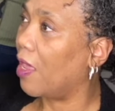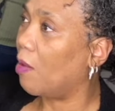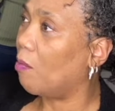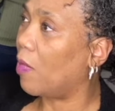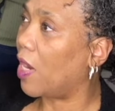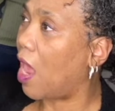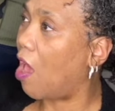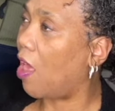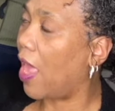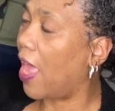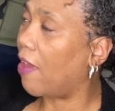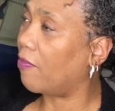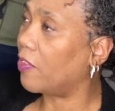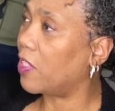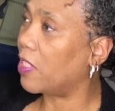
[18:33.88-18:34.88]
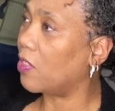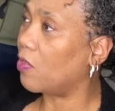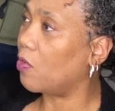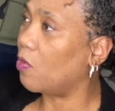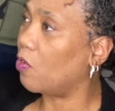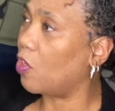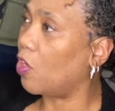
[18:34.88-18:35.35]
But I'll have
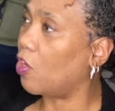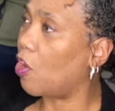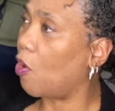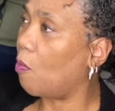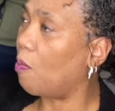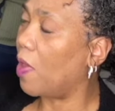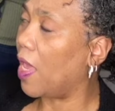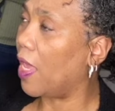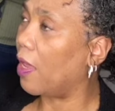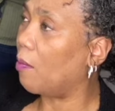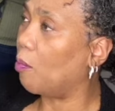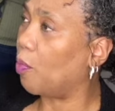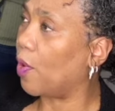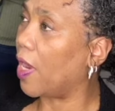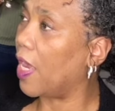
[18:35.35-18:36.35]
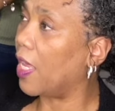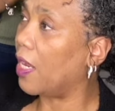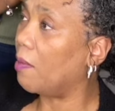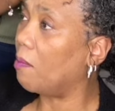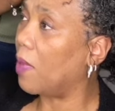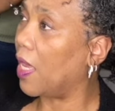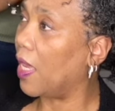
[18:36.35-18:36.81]
to, braid
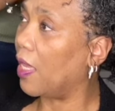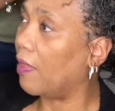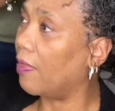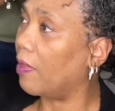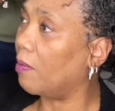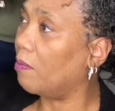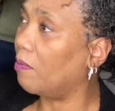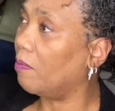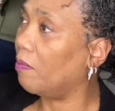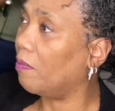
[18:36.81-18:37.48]
and band them.